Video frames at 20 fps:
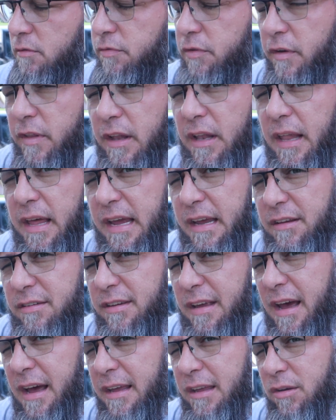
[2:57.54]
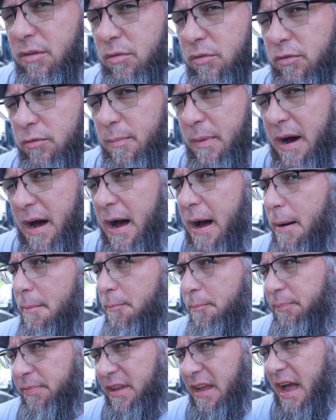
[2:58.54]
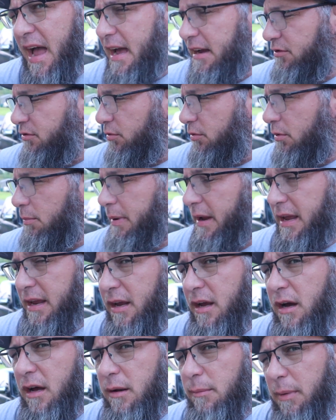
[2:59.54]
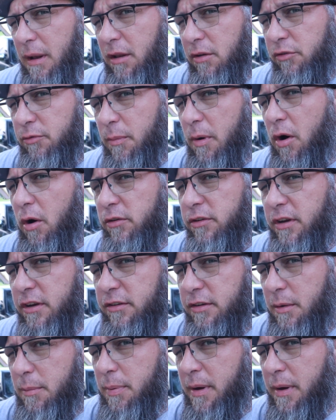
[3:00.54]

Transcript: For the lace, I use my actual paint gun, my little small touch-up